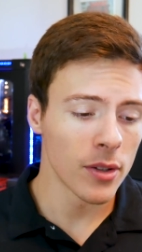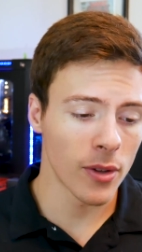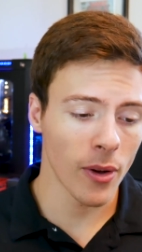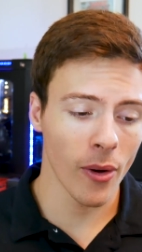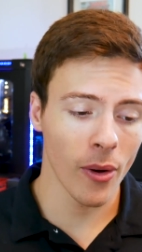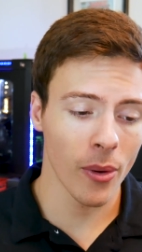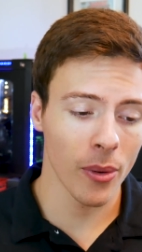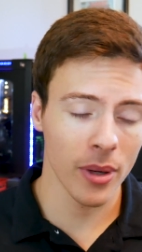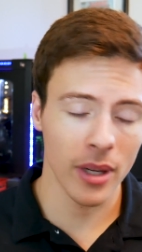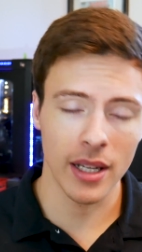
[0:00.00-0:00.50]

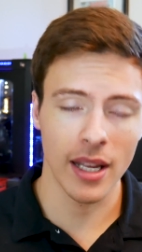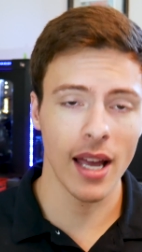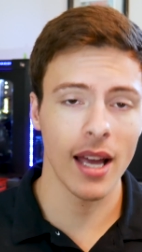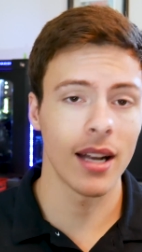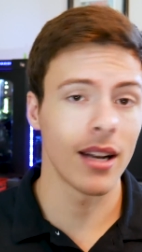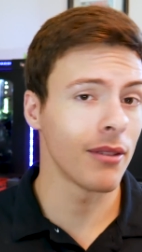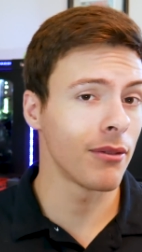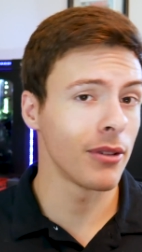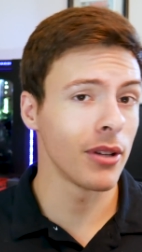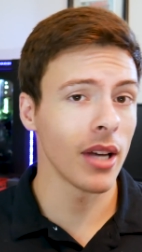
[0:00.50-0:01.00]
so
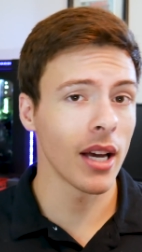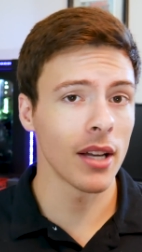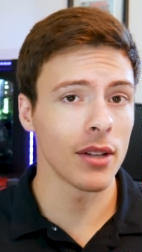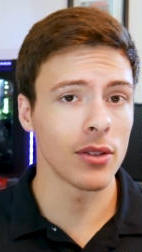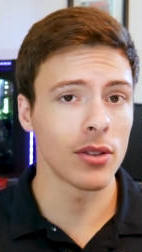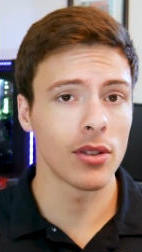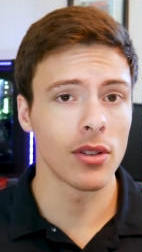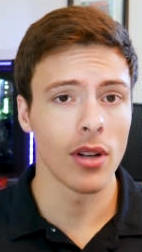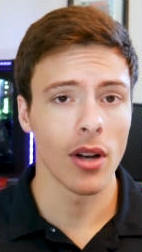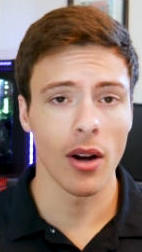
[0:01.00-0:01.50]
again, if you
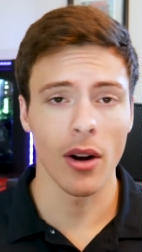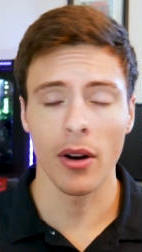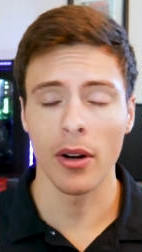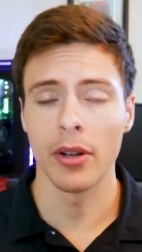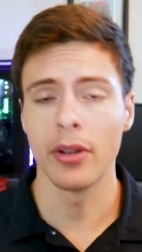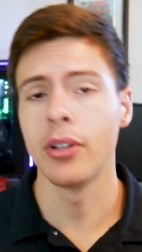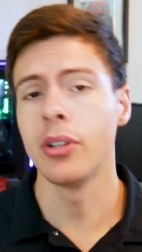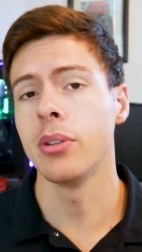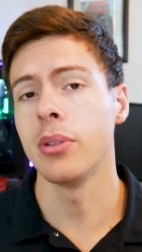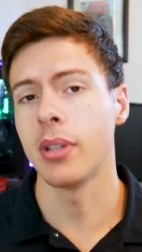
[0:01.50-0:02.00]
guys
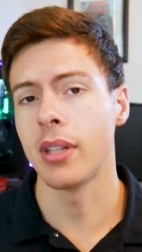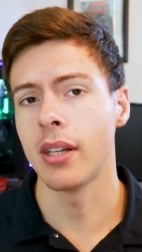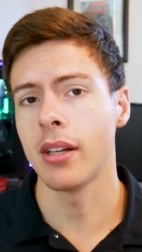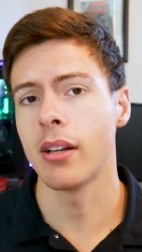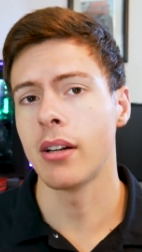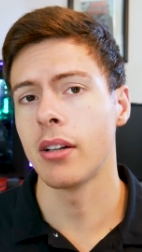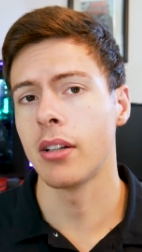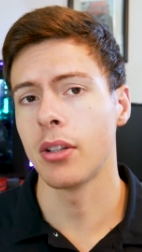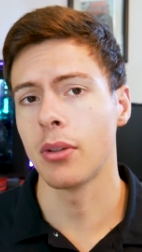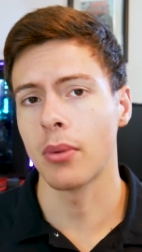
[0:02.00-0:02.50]
are new
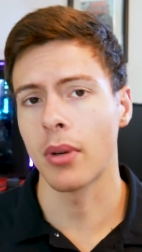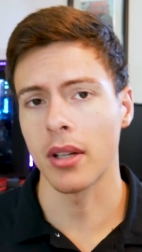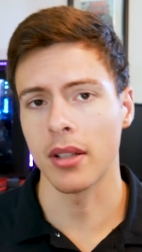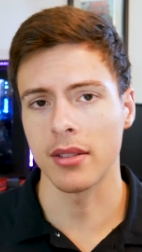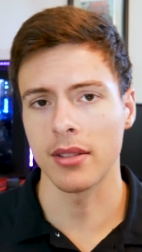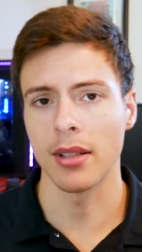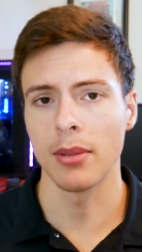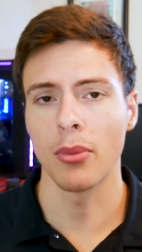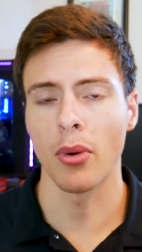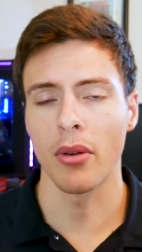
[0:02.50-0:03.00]
here and you
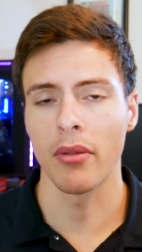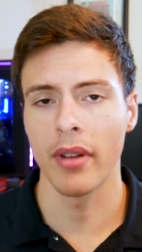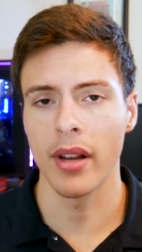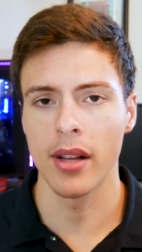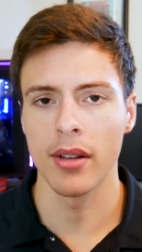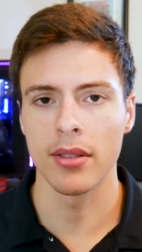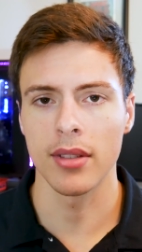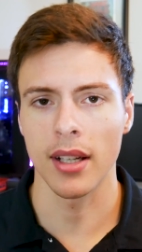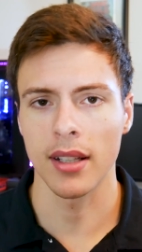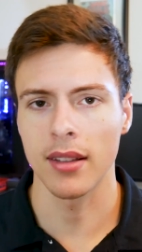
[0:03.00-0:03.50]
want to see more
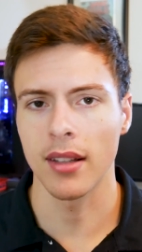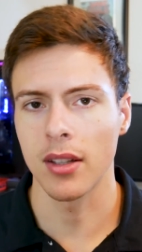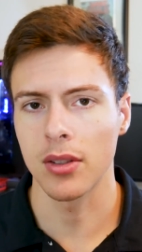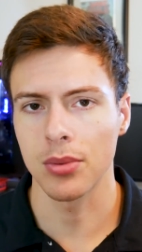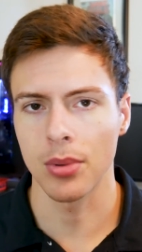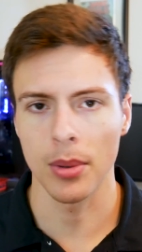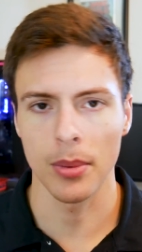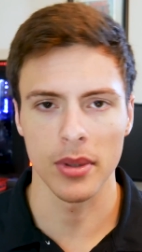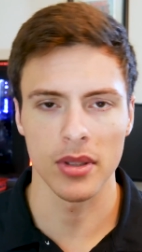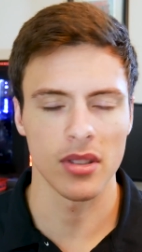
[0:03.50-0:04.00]
videos like
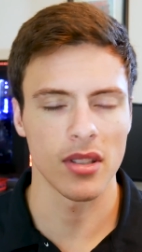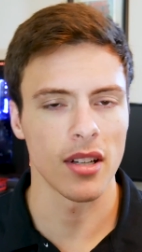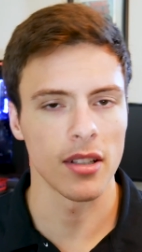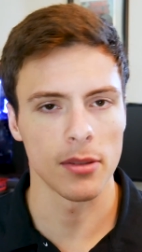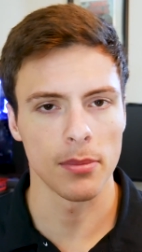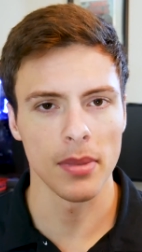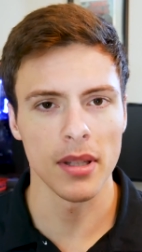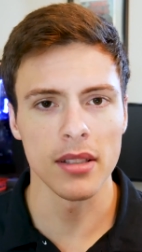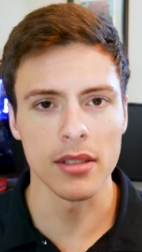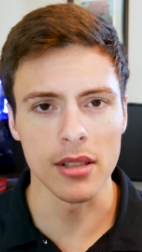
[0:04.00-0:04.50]
this where we
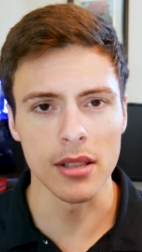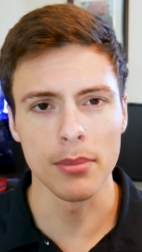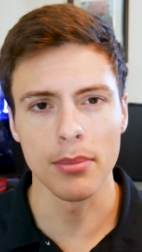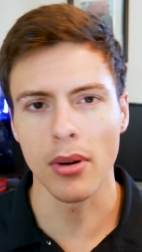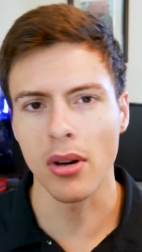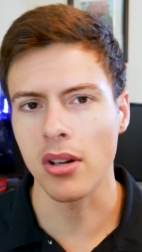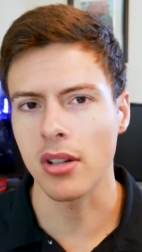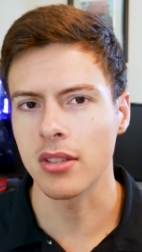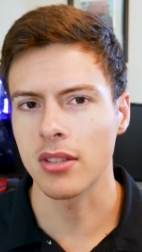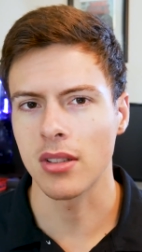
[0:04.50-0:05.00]
discuss P C
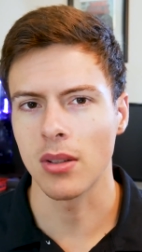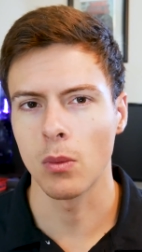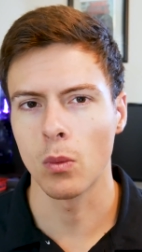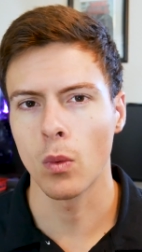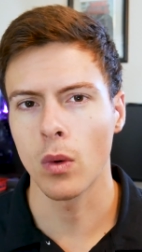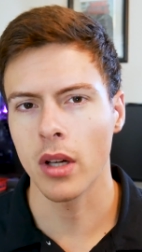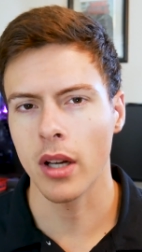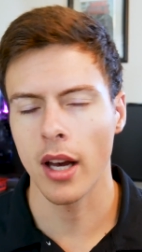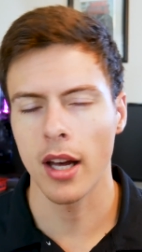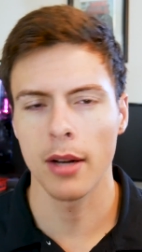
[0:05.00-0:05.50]
parts
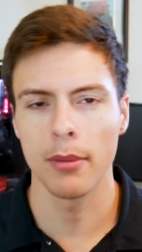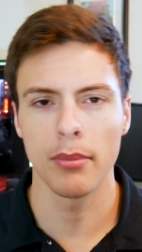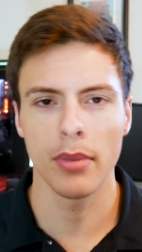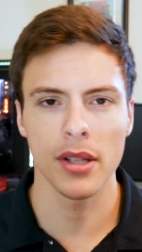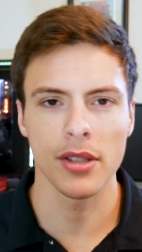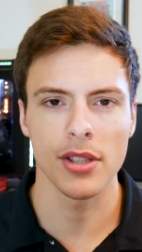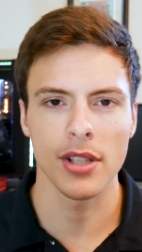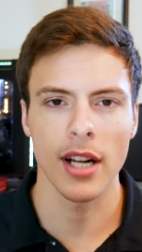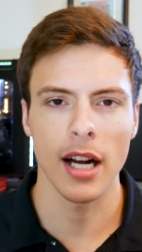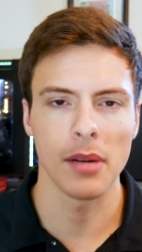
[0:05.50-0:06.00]
and what kind of
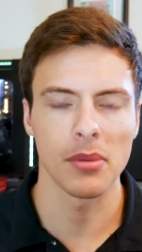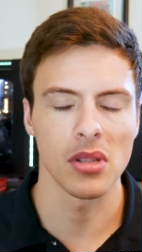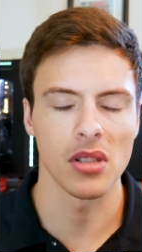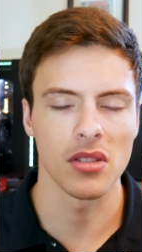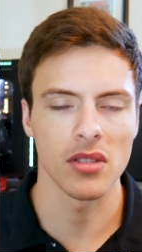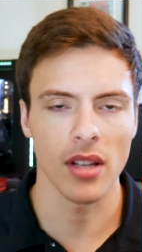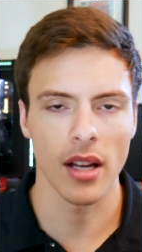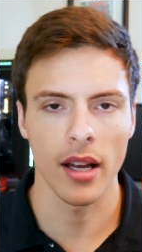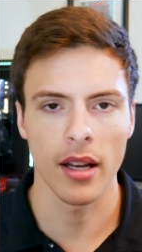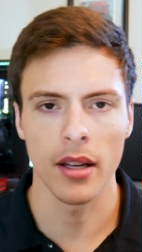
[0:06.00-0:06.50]
budget
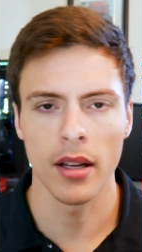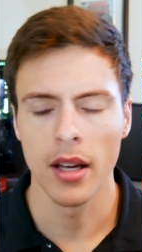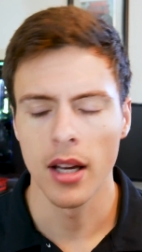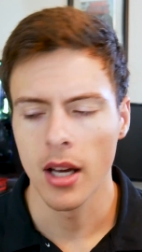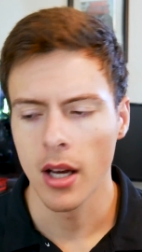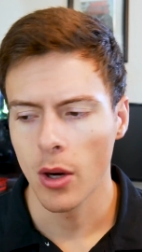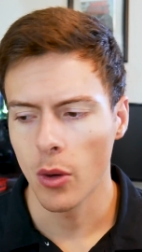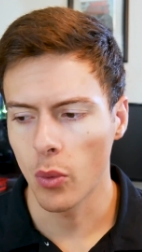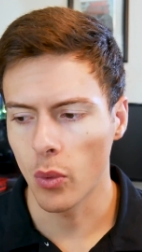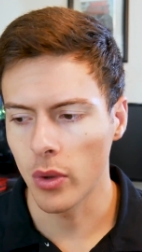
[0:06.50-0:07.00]
options I
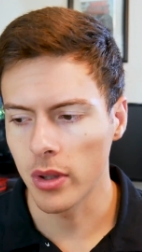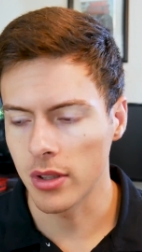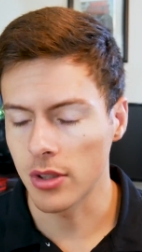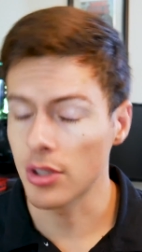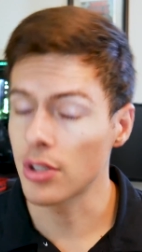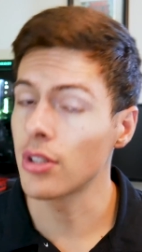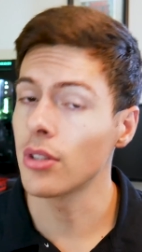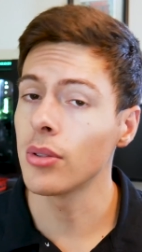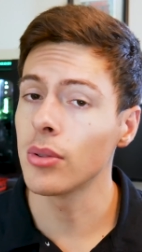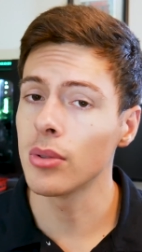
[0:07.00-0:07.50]

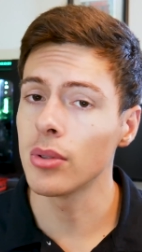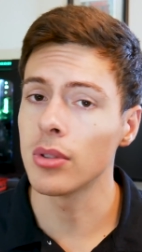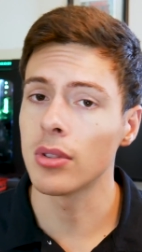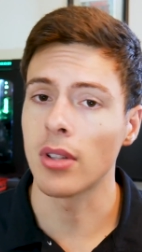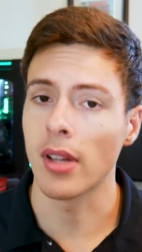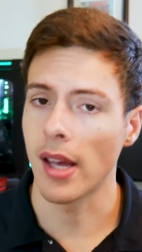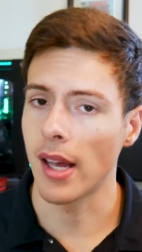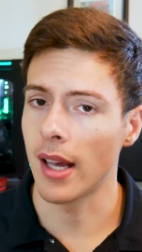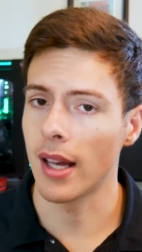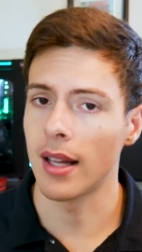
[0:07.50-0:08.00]
would
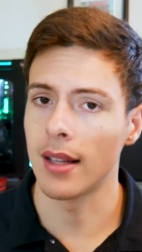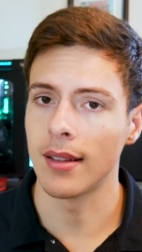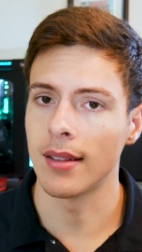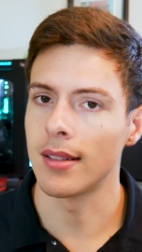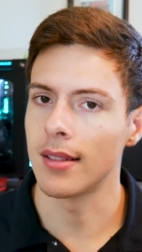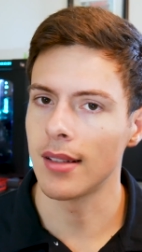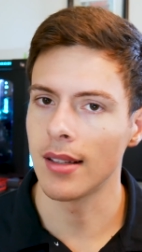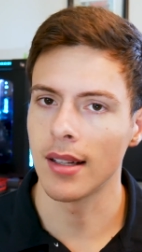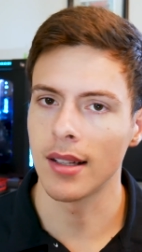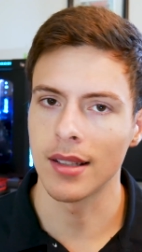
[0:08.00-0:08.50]
choose
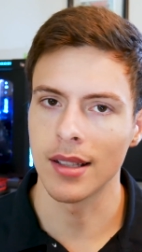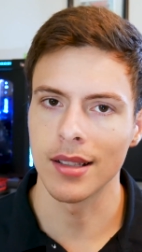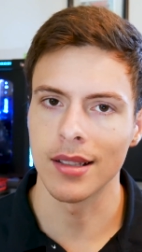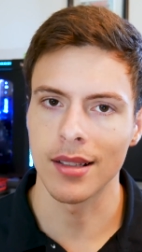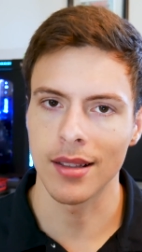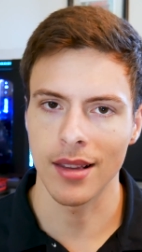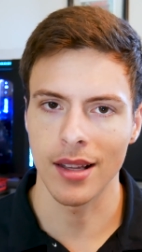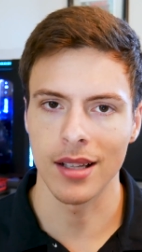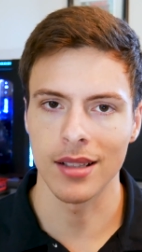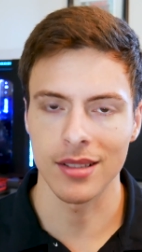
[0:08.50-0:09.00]
and seeing
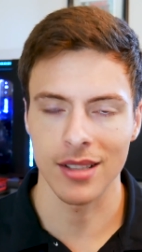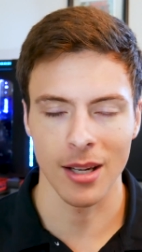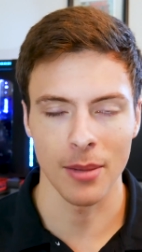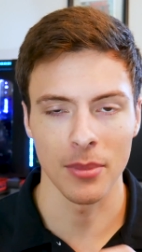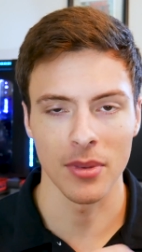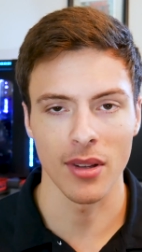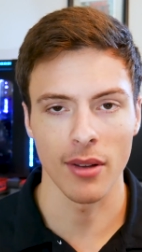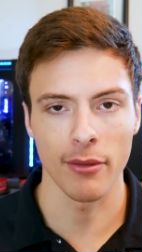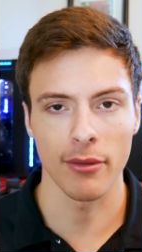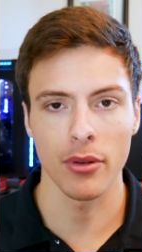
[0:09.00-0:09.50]
these things
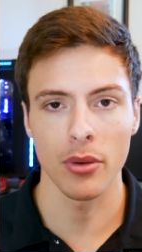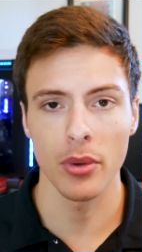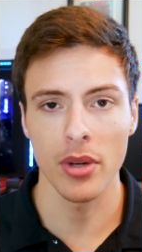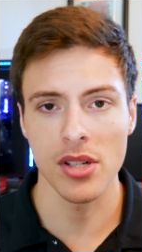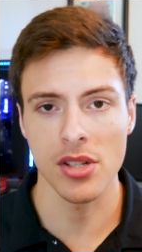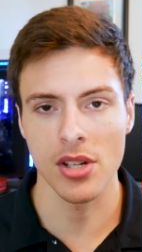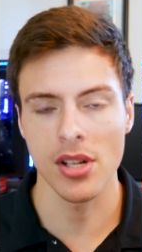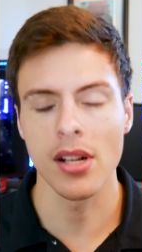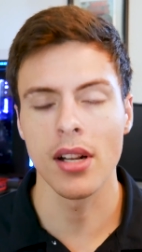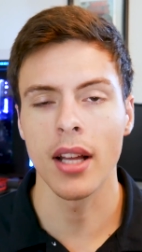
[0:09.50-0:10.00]
come into
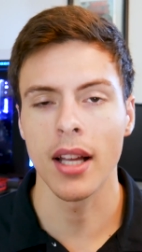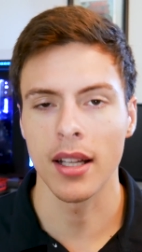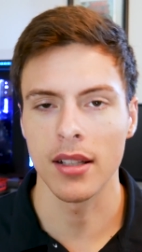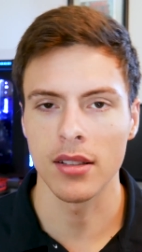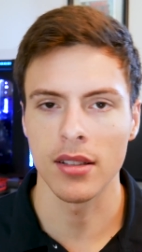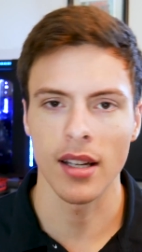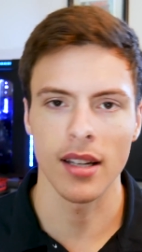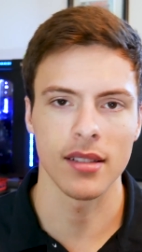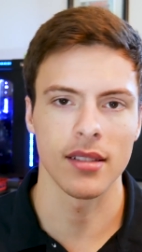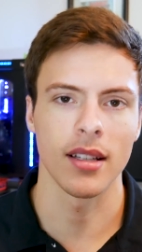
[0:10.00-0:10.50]
fruition
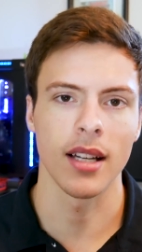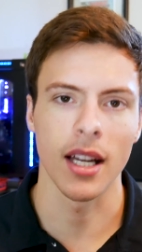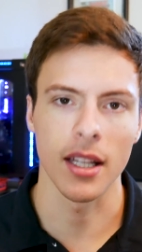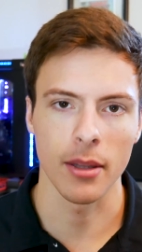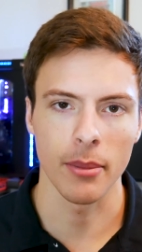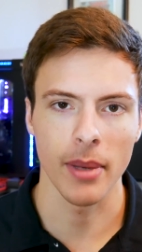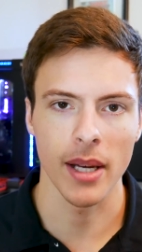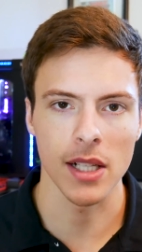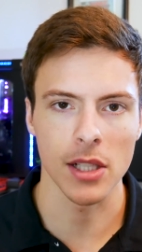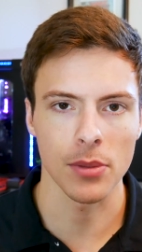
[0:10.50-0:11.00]
and testing
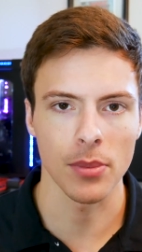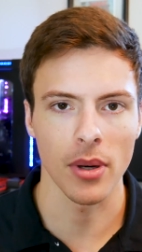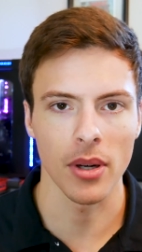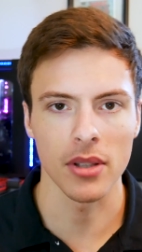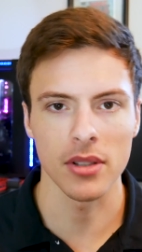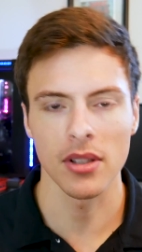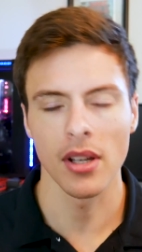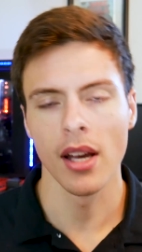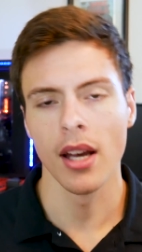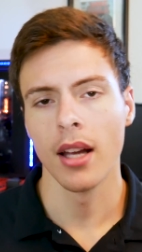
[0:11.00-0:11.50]
out the
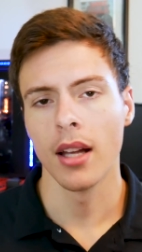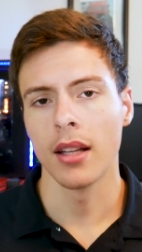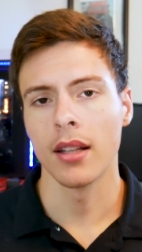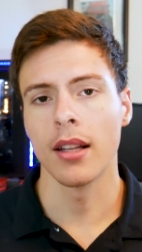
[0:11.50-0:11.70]
benchmarks,